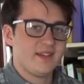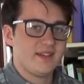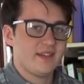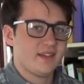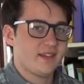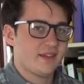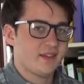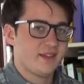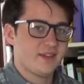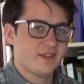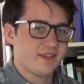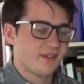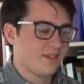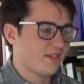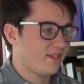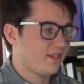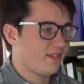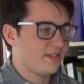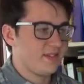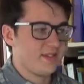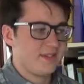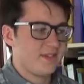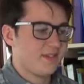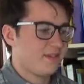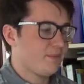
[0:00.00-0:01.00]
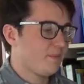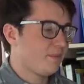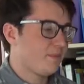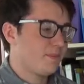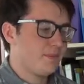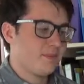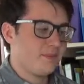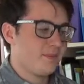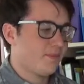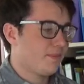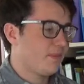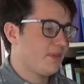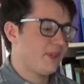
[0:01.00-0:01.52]

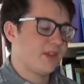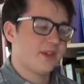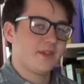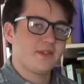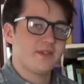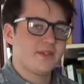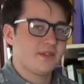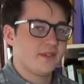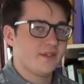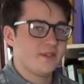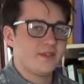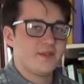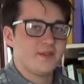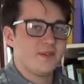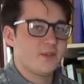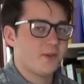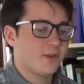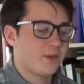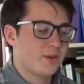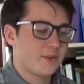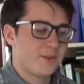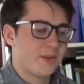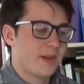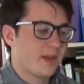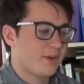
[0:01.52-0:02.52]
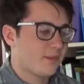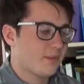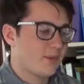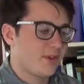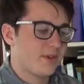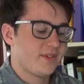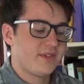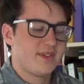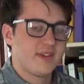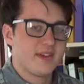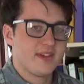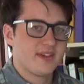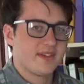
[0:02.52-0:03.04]
to talk about
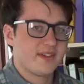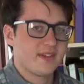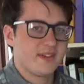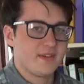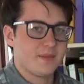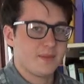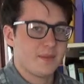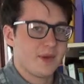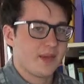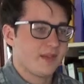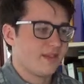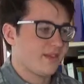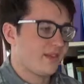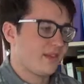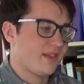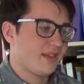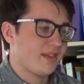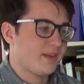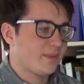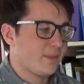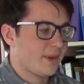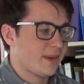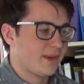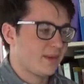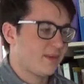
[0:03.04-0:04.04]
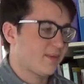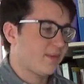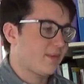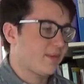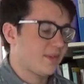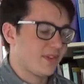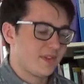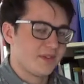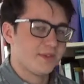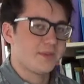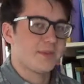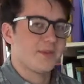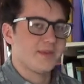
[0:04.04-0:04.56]
projects and bounce ideas back and forth.
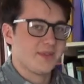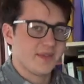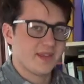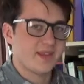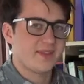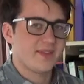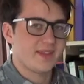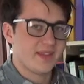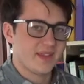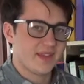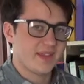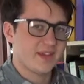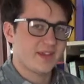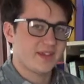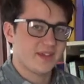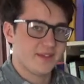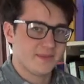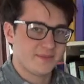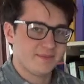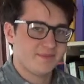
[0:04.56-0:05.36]
It's been really good.